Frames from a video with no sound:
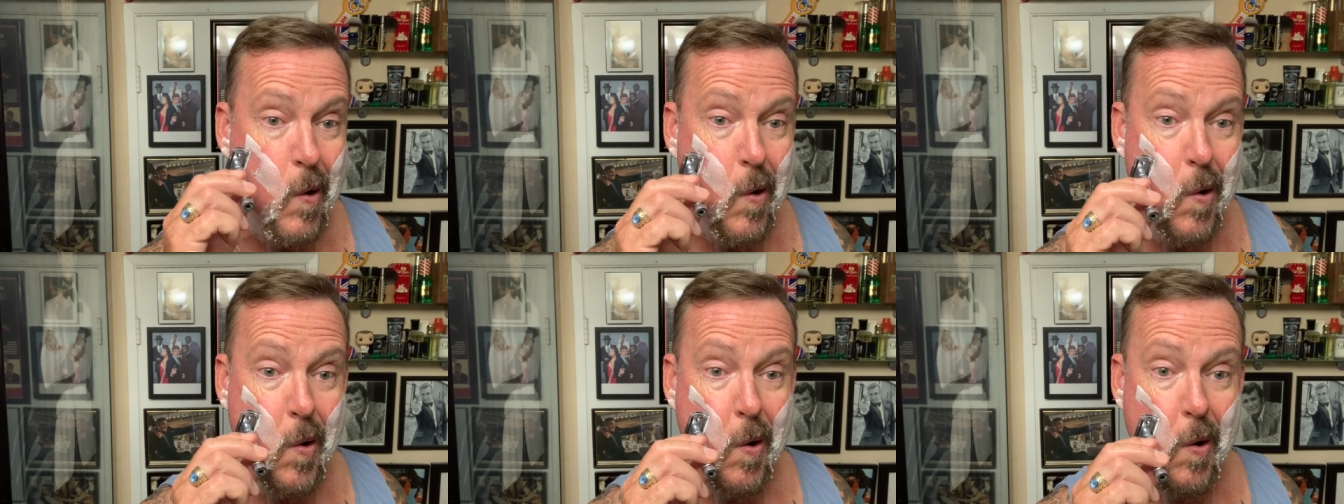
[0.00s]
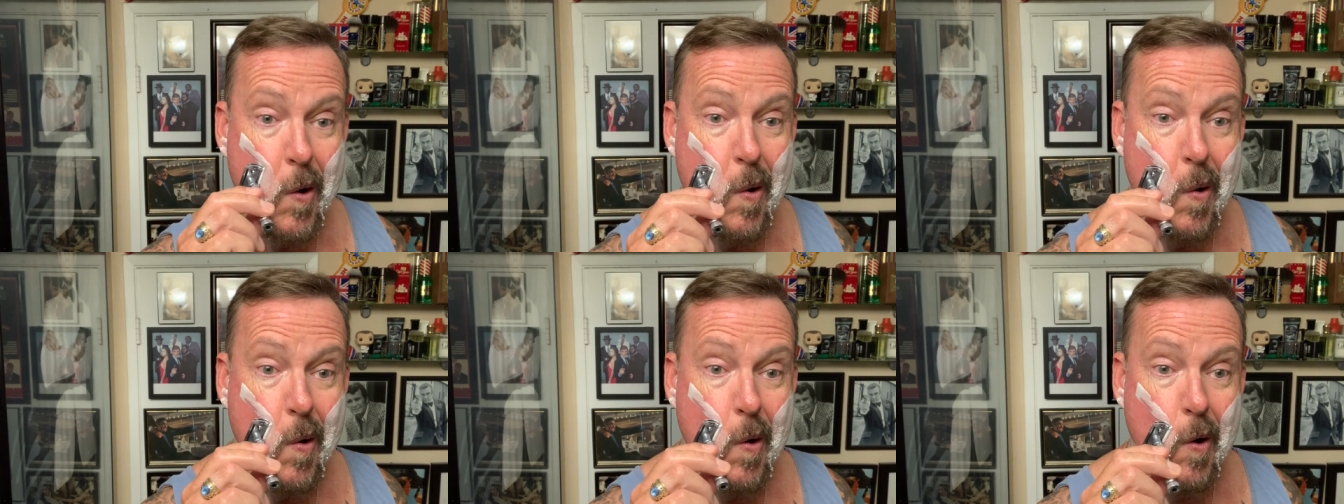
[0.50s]
uh,
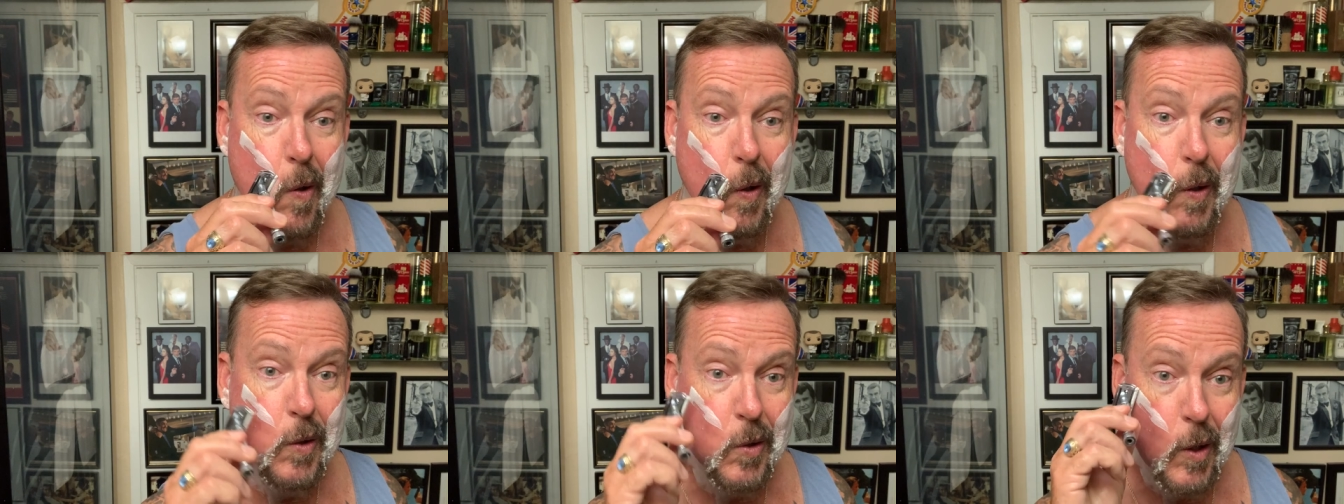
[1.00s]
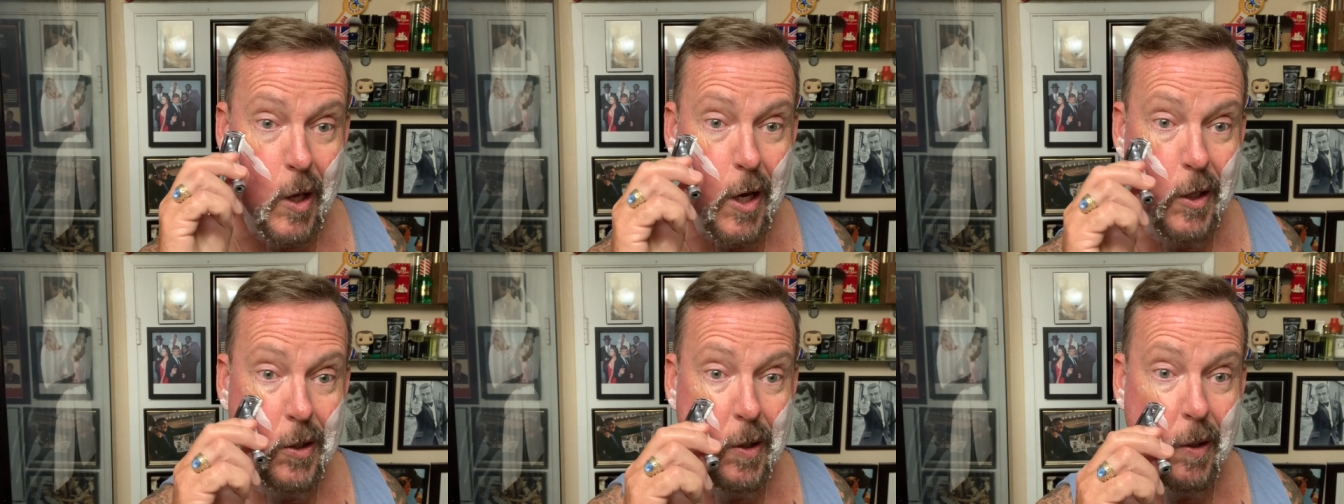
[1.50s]
I think it's
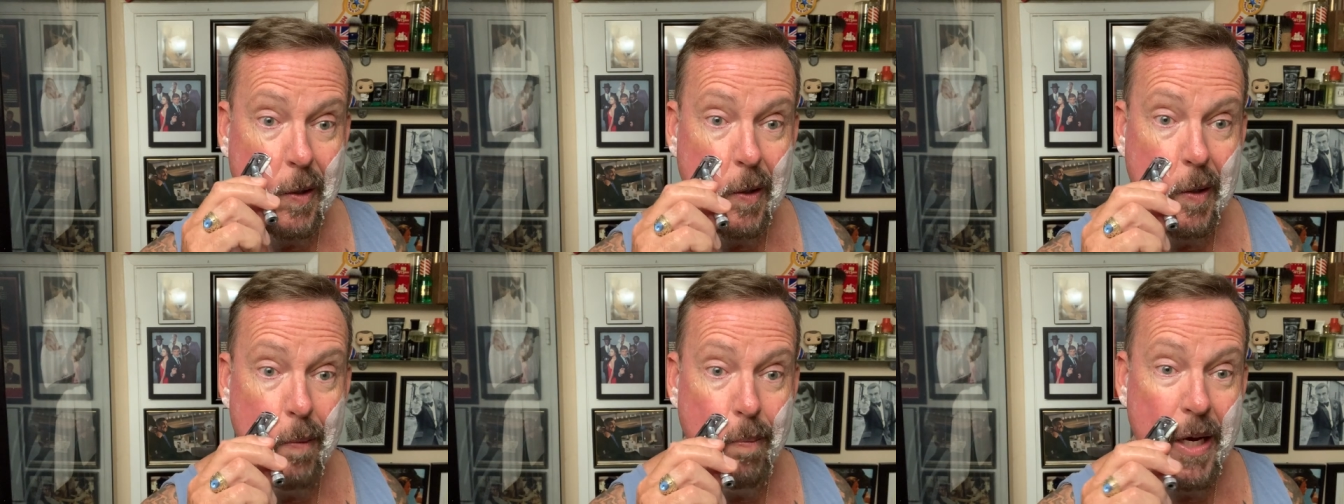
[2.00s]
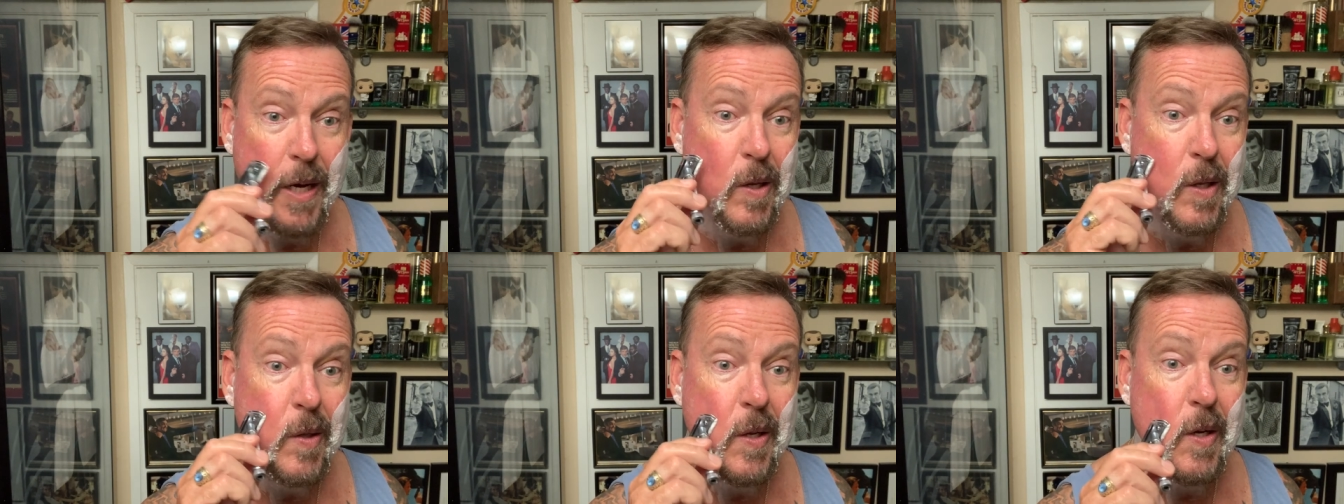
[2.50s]
lost in the
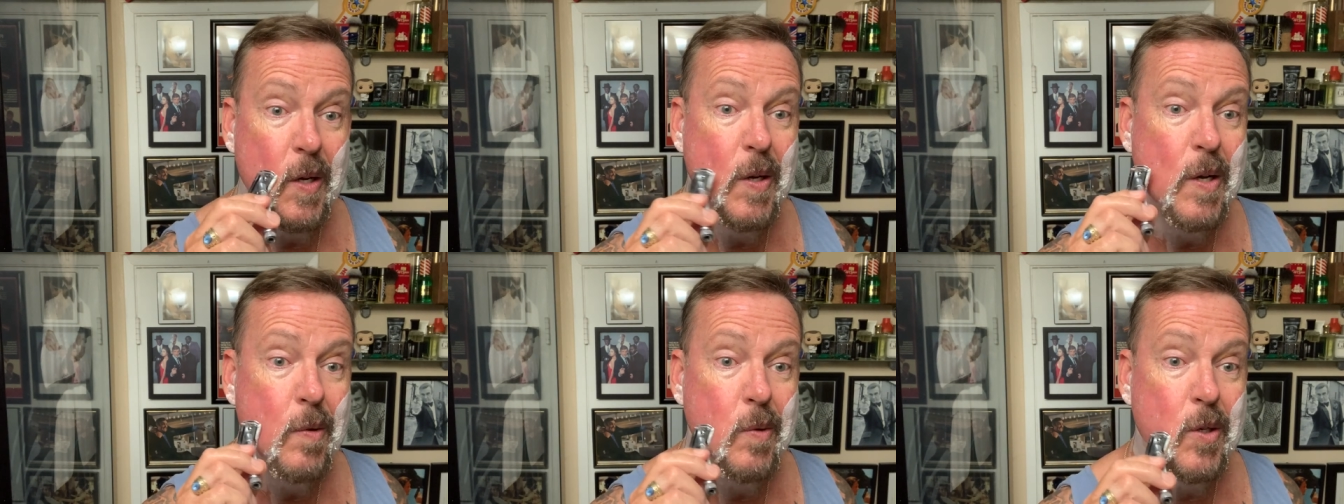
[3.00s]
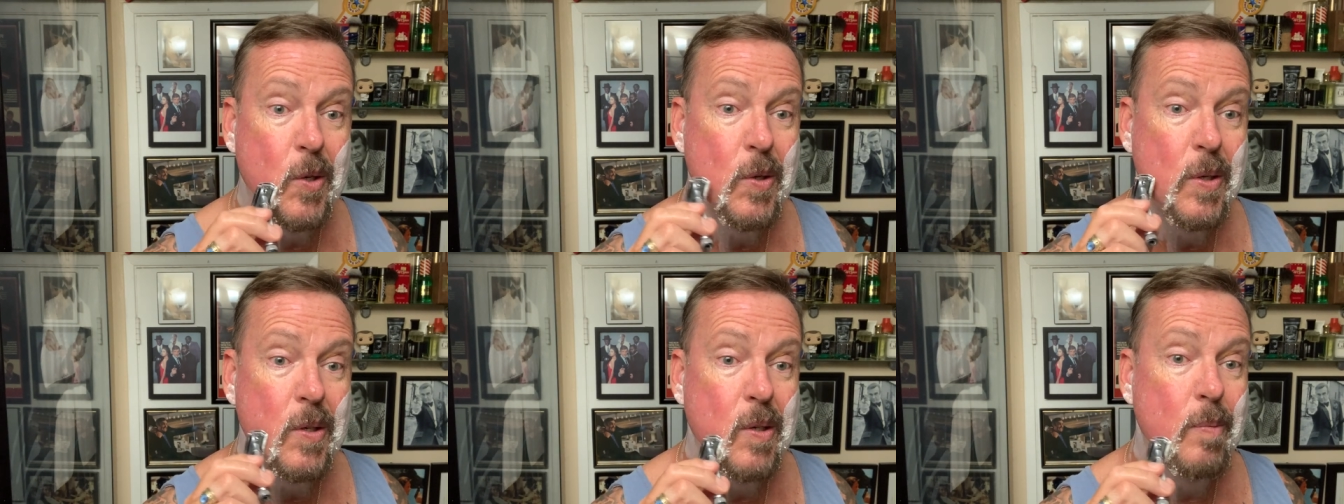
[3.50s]
mail and they did not
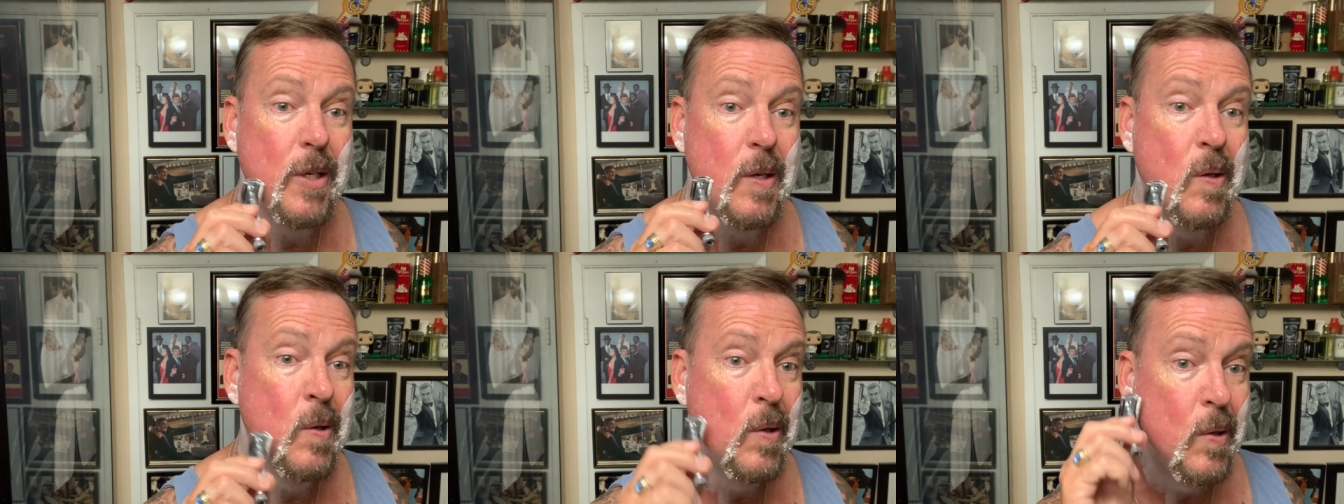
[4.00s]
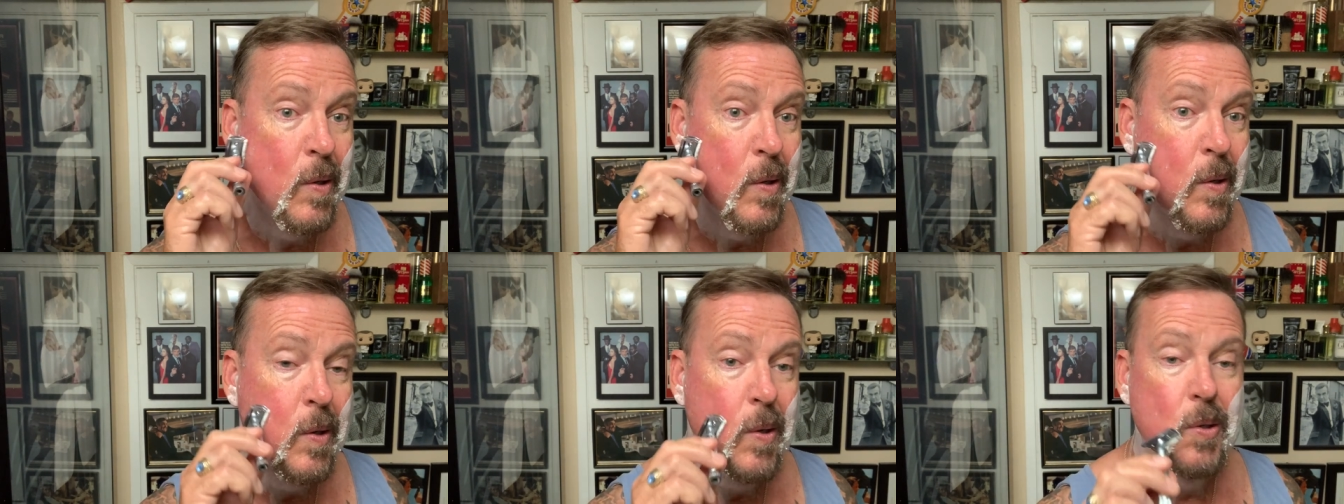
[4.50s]
return it to me.
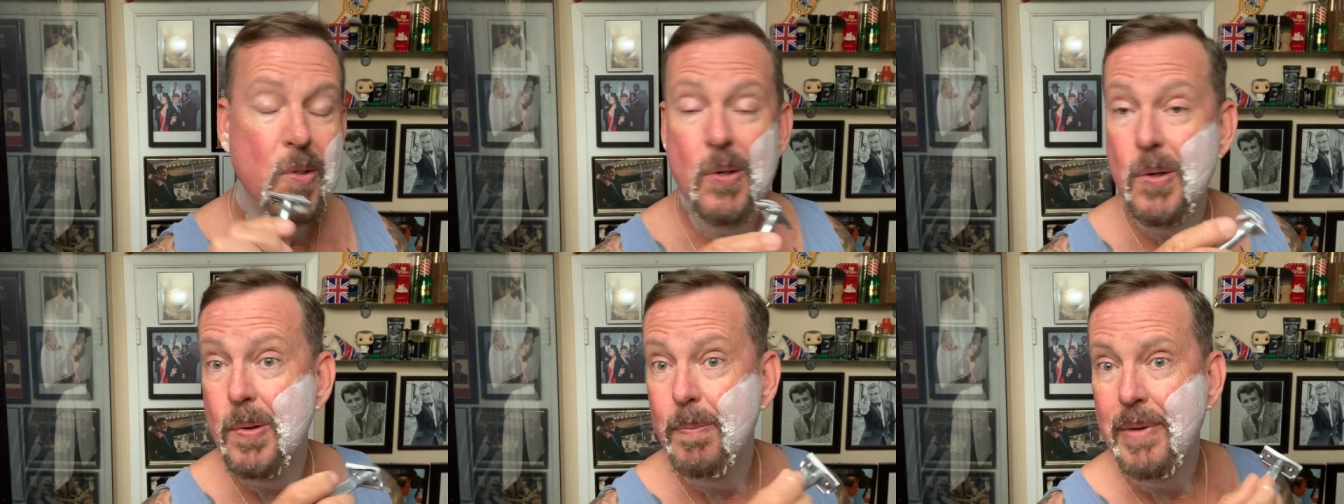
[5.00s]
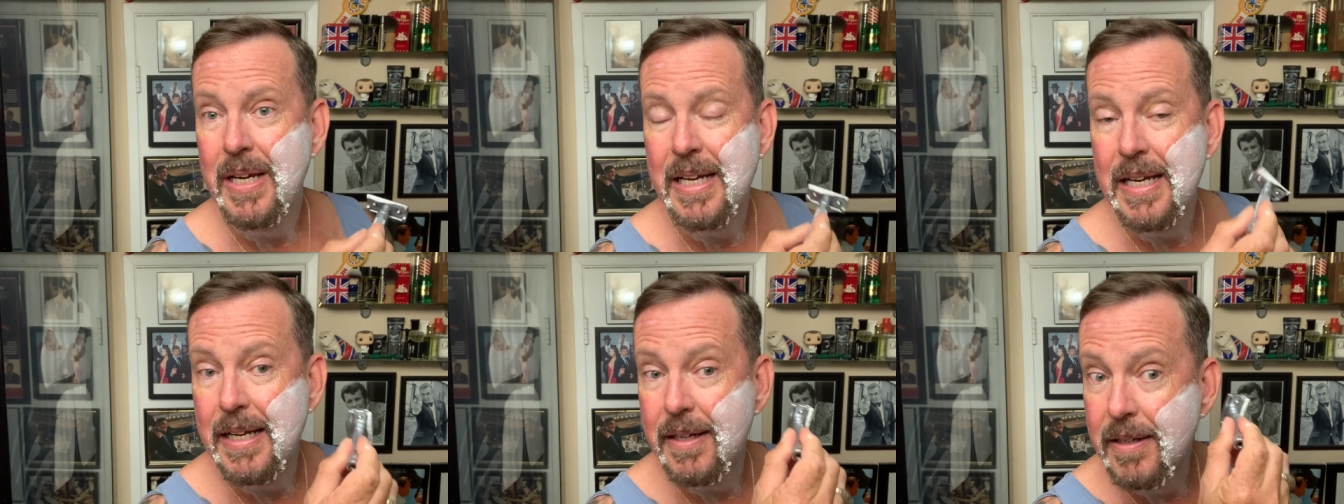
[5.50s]
So
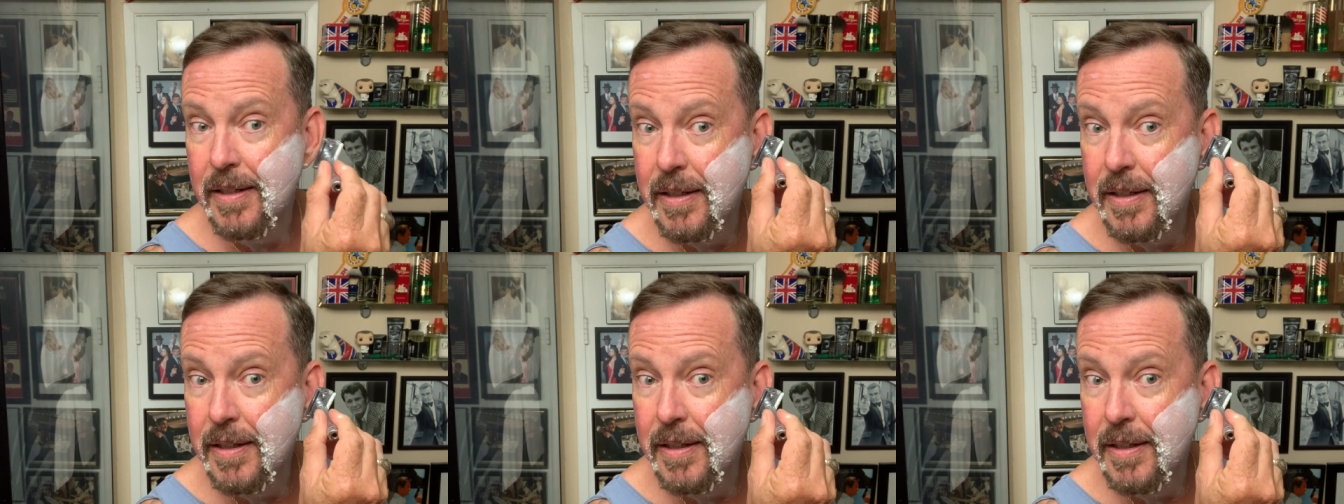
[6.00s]
man,